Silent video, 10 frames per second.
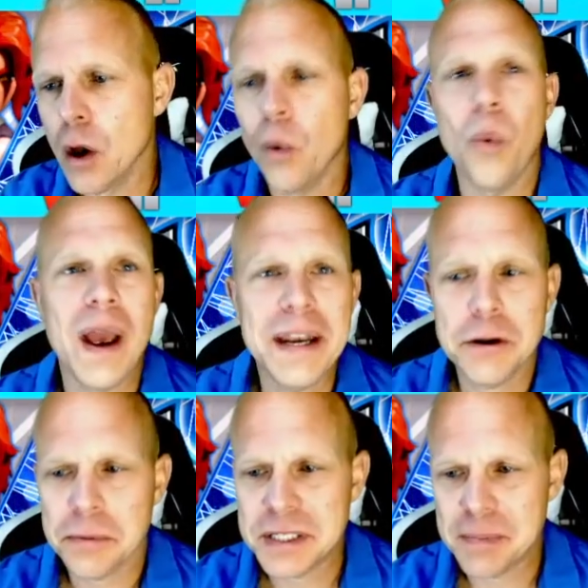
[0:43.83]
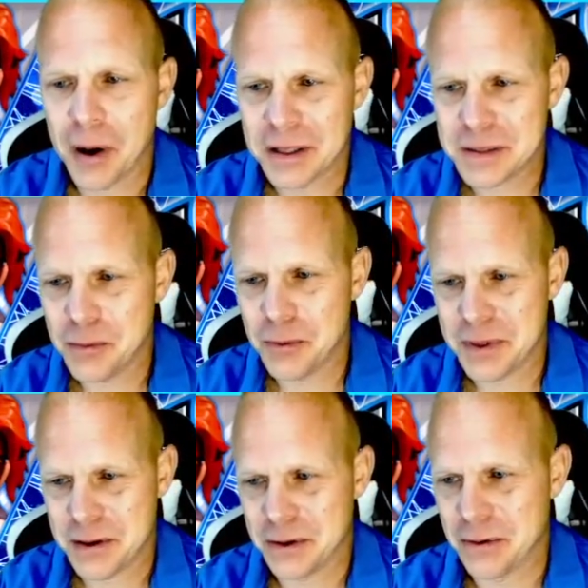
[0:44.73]
when you're responsible with
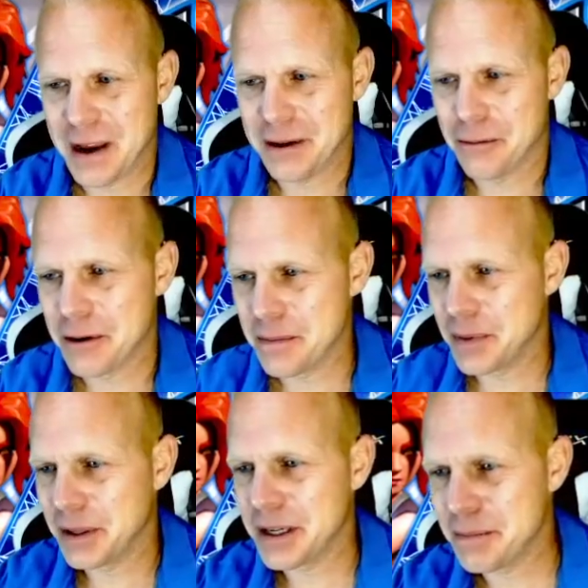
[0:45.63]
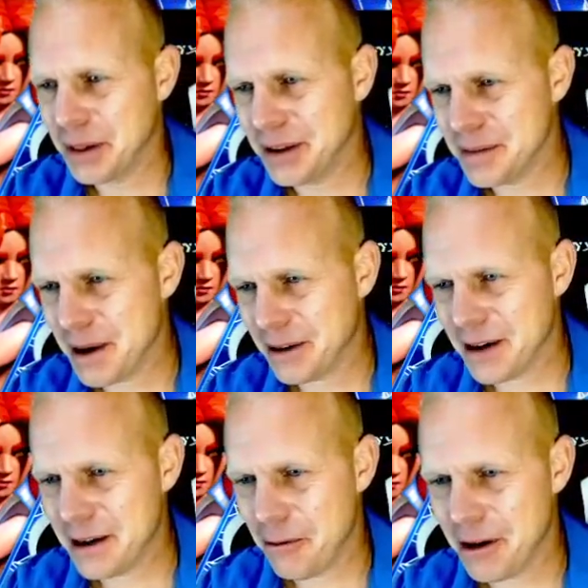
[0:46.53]
your Grand Warden ability. But look at my
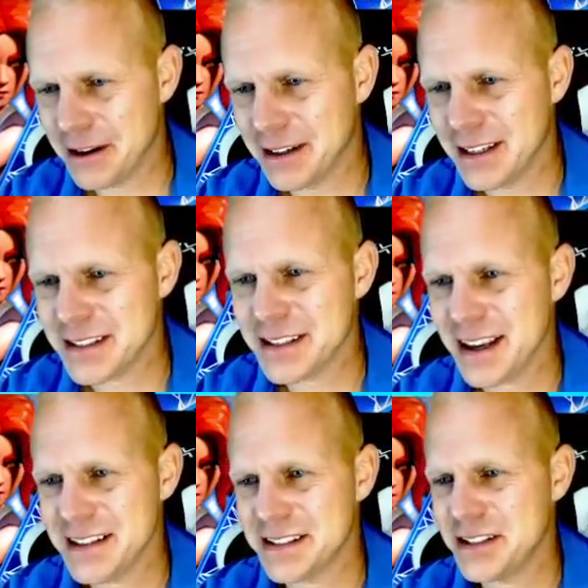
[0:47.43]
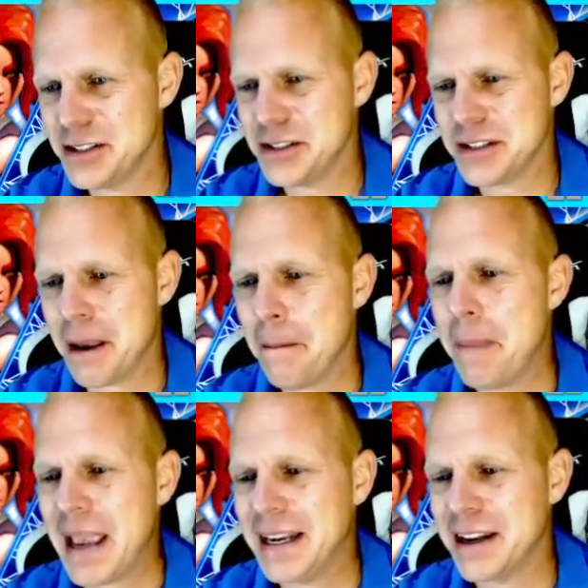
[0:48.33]
Grand Warden. He decides to just
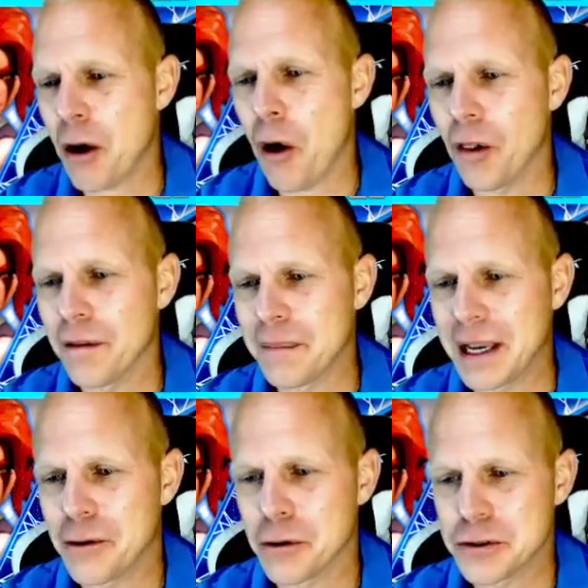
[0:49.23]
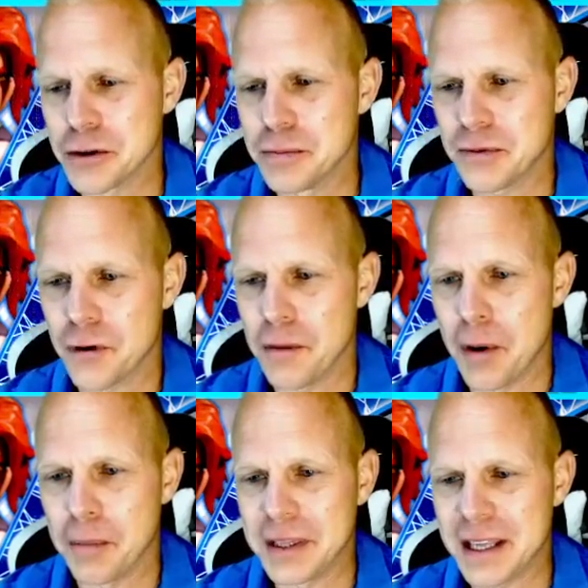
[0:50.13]
abandon all of my core troops for a
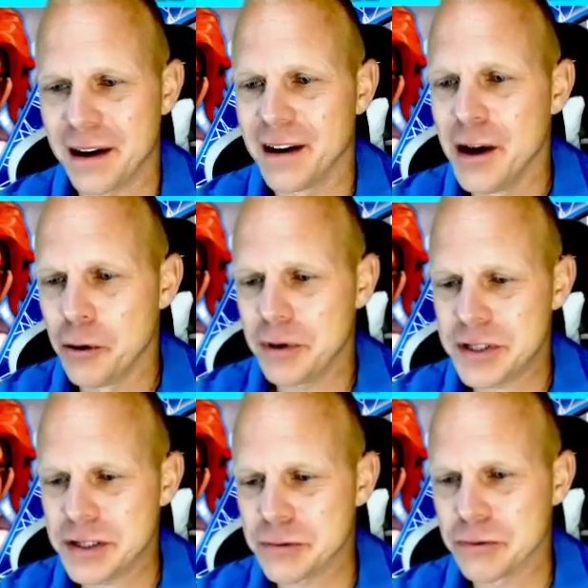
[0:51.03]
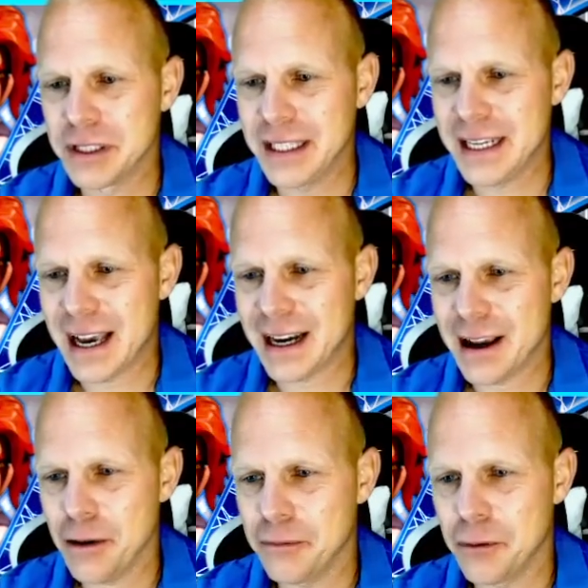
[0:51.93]
moment there, which is really not
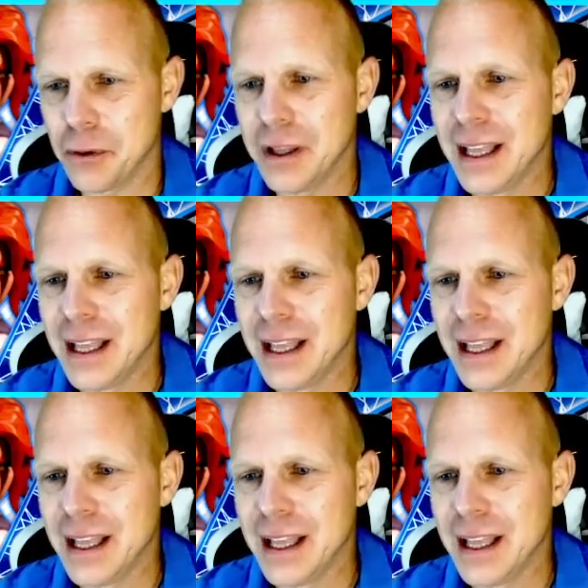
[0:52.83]
helpful.